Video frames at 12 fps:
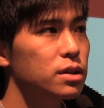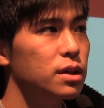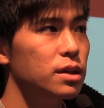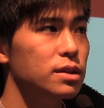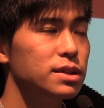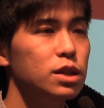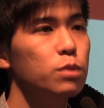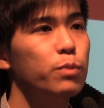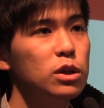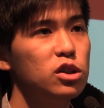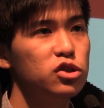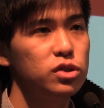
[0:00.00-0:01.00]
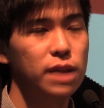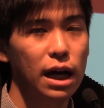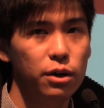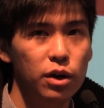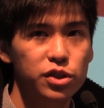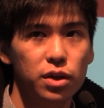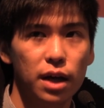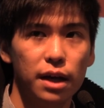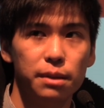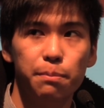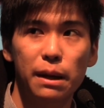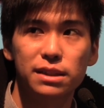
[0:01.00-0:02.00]
The Sino-British Declaration
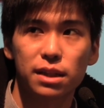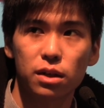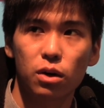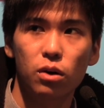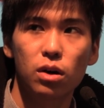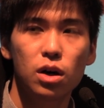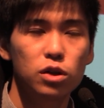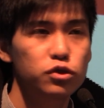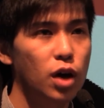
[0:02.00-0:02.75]
and the Basic Law